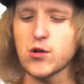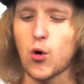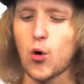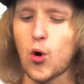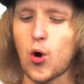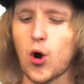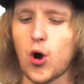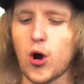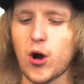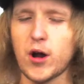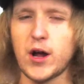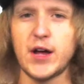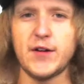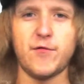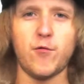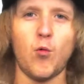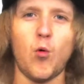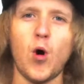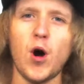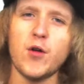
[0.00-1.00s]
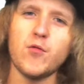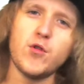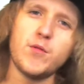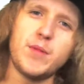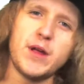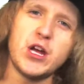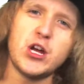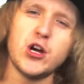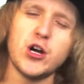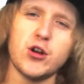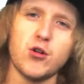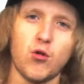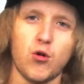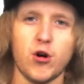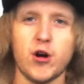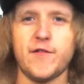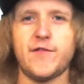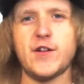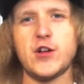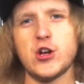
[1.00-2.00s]
or if 1 would be good,
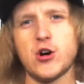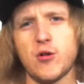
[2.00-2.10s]
or if,